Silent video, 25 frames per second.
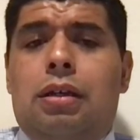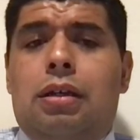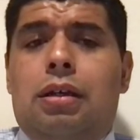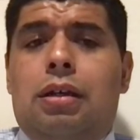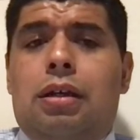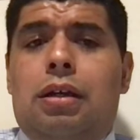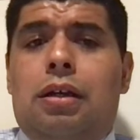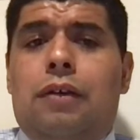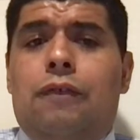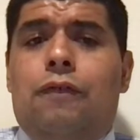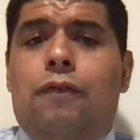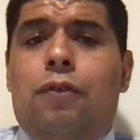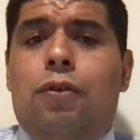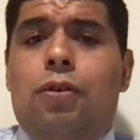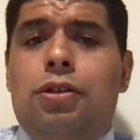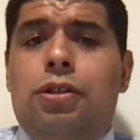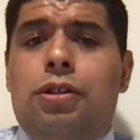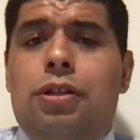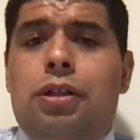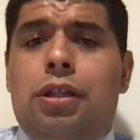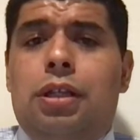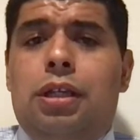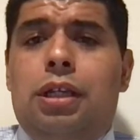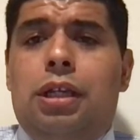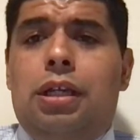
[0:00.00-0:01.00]

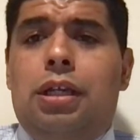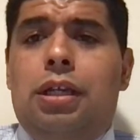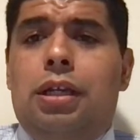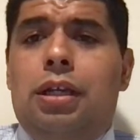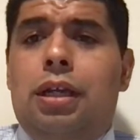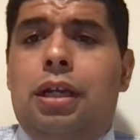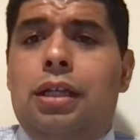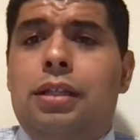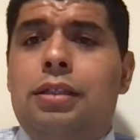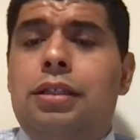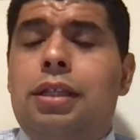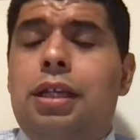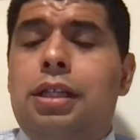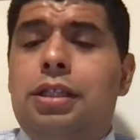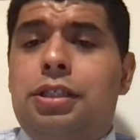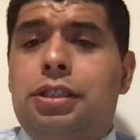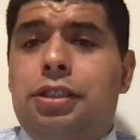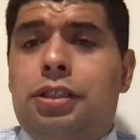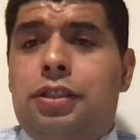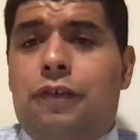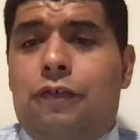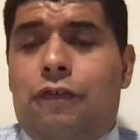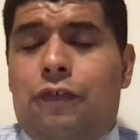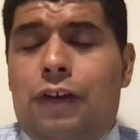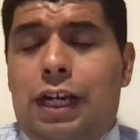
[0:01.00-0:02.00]
Unfortunately, it's not just
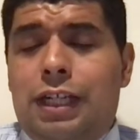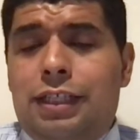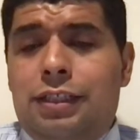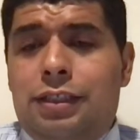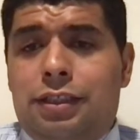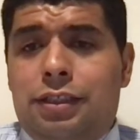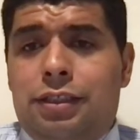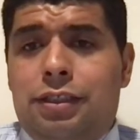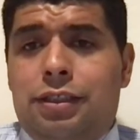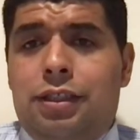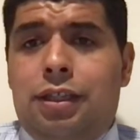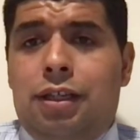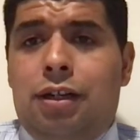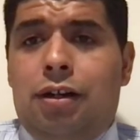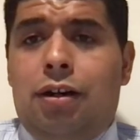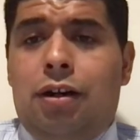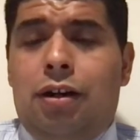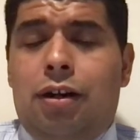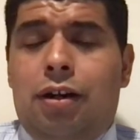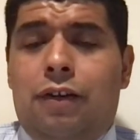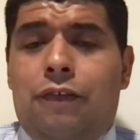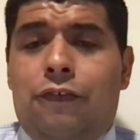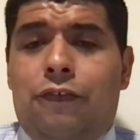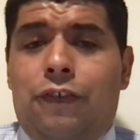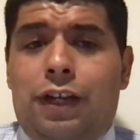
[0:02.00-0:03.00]
devices that are
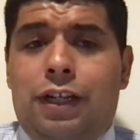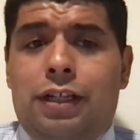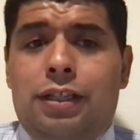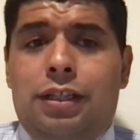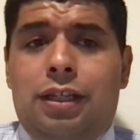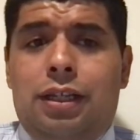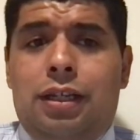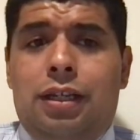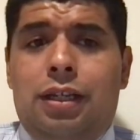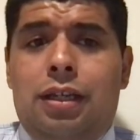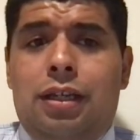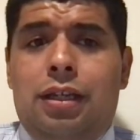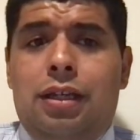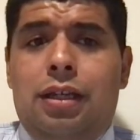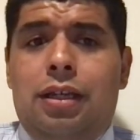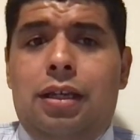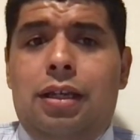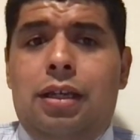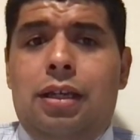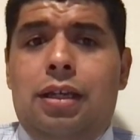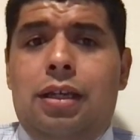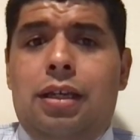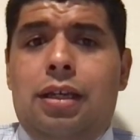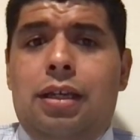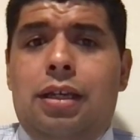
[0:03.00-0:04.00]
affected.
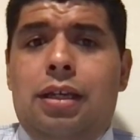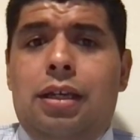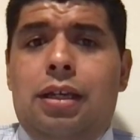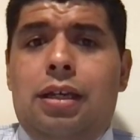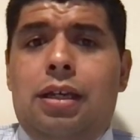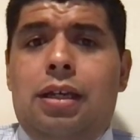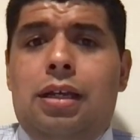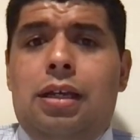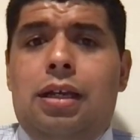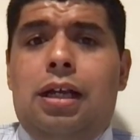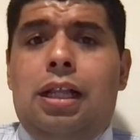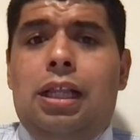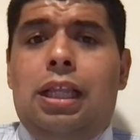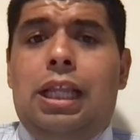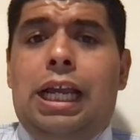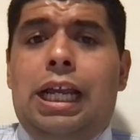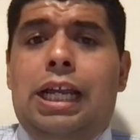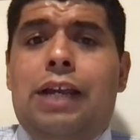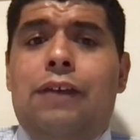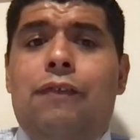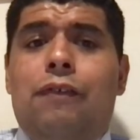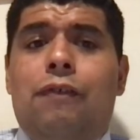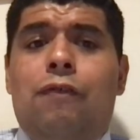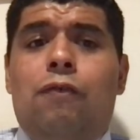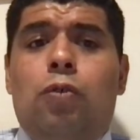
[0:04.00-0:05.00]
A lack
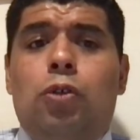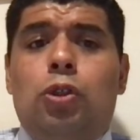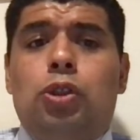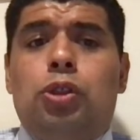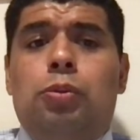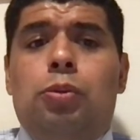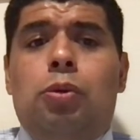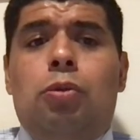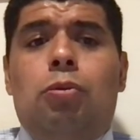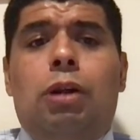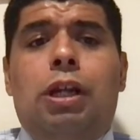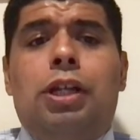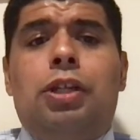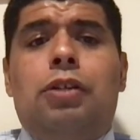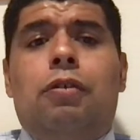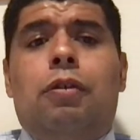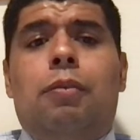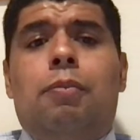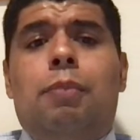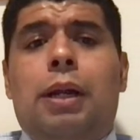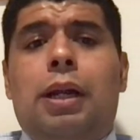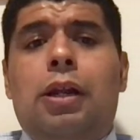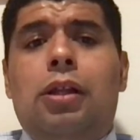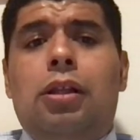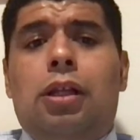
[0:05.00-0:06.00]
of enforceable right to
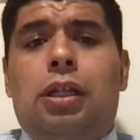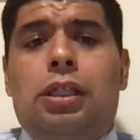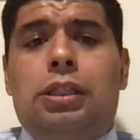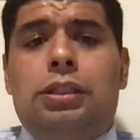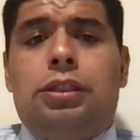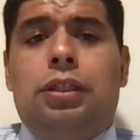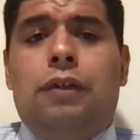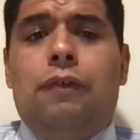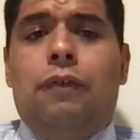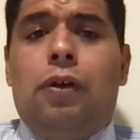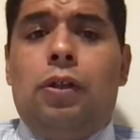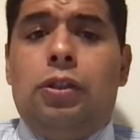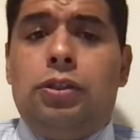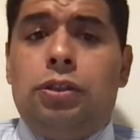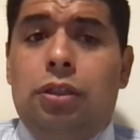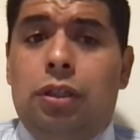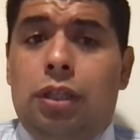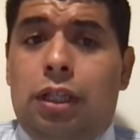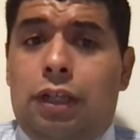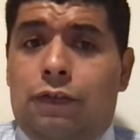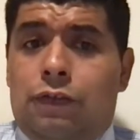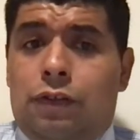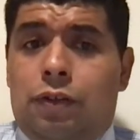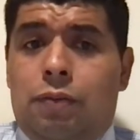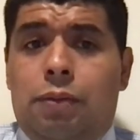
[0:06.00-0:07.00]
repair laws have also
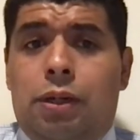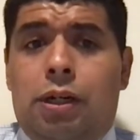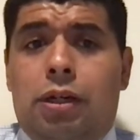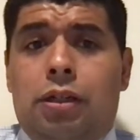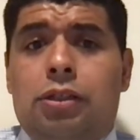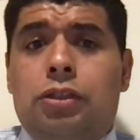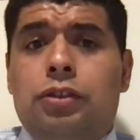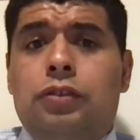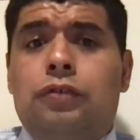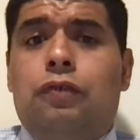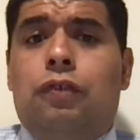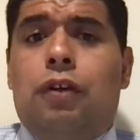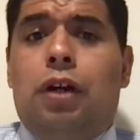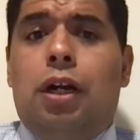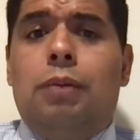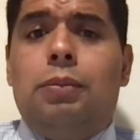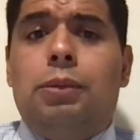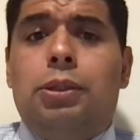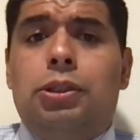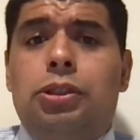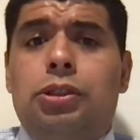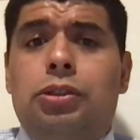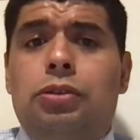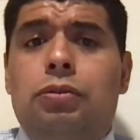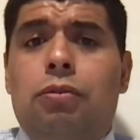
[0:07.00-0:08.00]
left America's
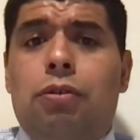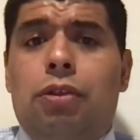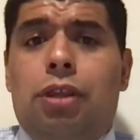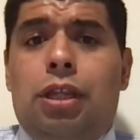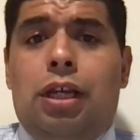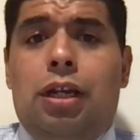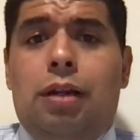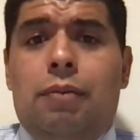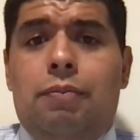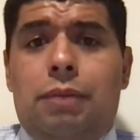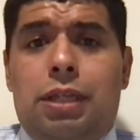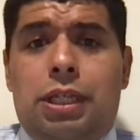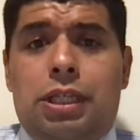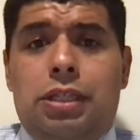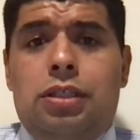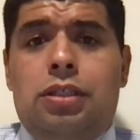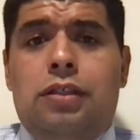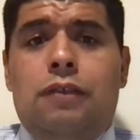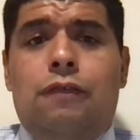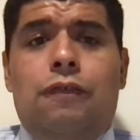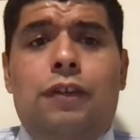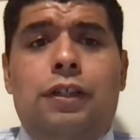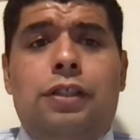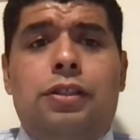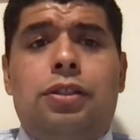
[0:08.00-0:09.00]
farmers without a means to
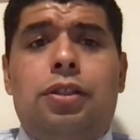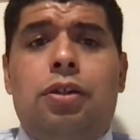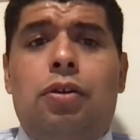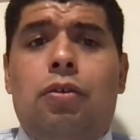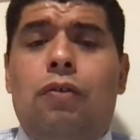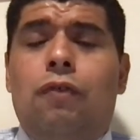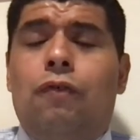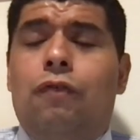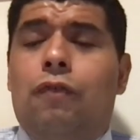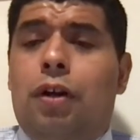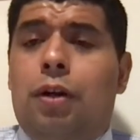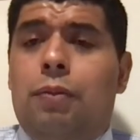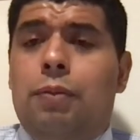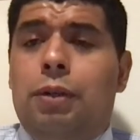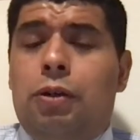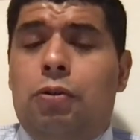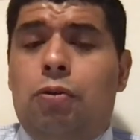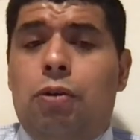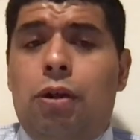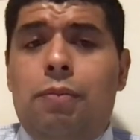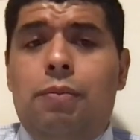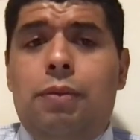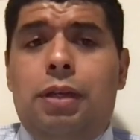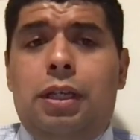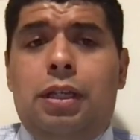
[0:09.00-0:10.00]
fix their own farm
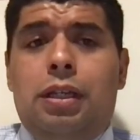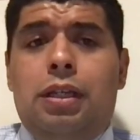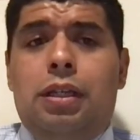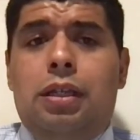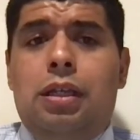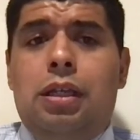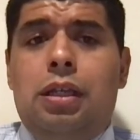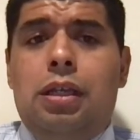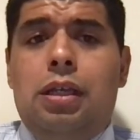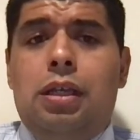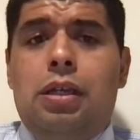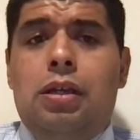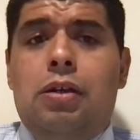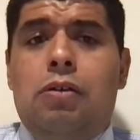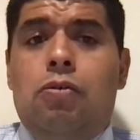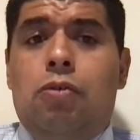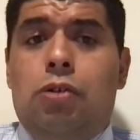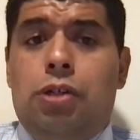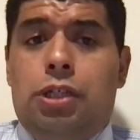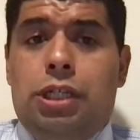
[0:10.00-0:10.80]
equipment, which